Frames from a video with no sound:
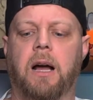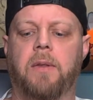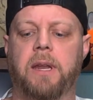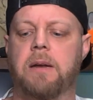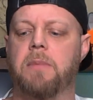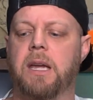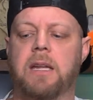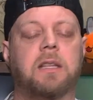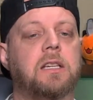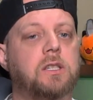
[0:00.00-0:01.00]
They didn't make
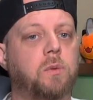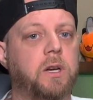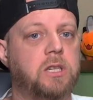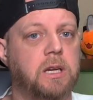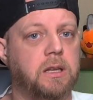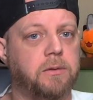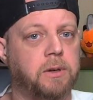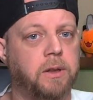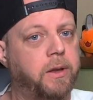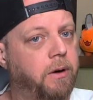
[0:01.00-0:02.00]
anything squishy on the
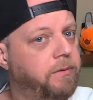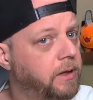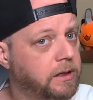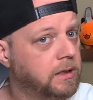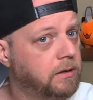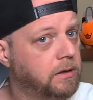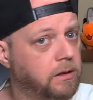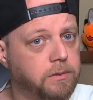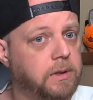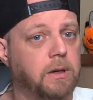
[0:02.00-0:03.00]
front though. I feel like they could
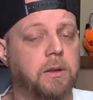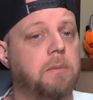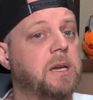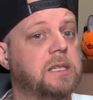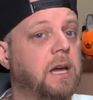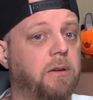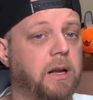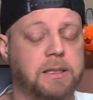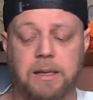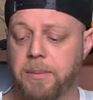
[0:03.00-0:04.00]
have, they missed out
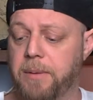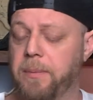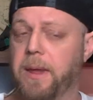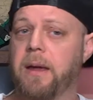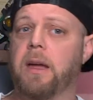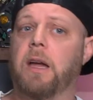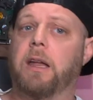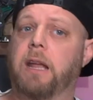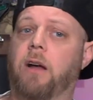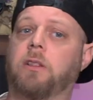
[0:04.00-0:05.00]
on something.
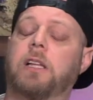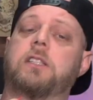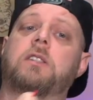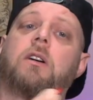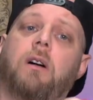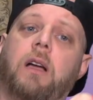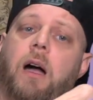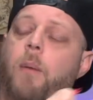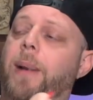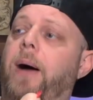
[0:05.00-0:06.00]
Now let's talk
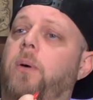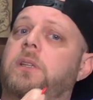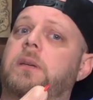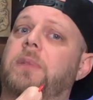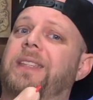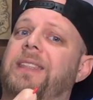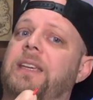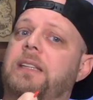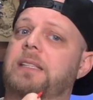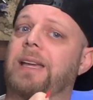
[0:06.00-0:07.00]
about some of the
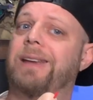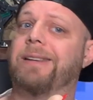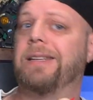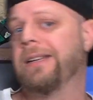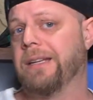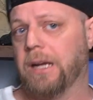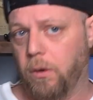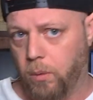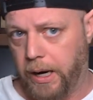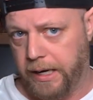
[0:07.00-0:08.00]
things they didn't
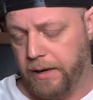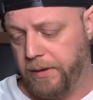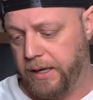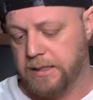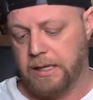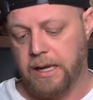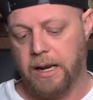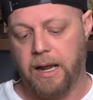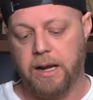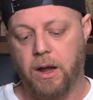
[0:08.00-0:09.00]
get right on this.
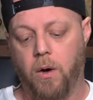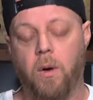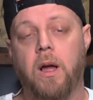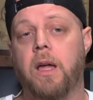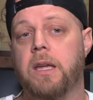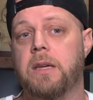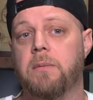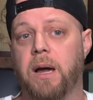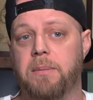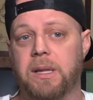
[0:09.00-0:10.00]
And I know you
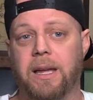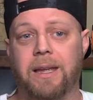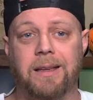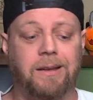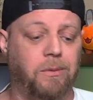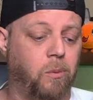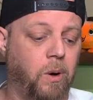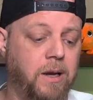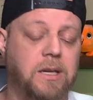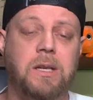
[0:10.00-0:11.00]
might be like,
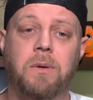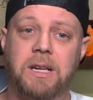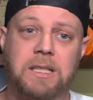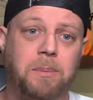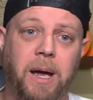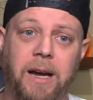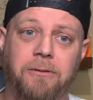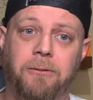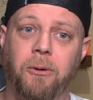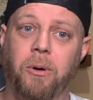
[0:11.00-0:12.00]
what do you expect
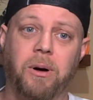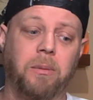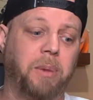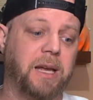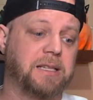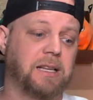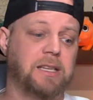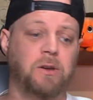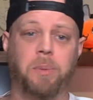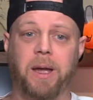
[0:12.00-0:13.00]
for basically,
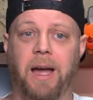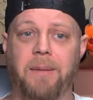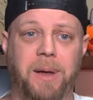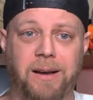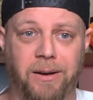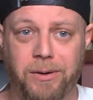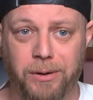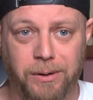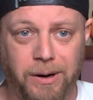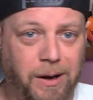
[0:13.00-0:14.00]
I paid
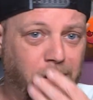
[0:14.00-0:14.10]
under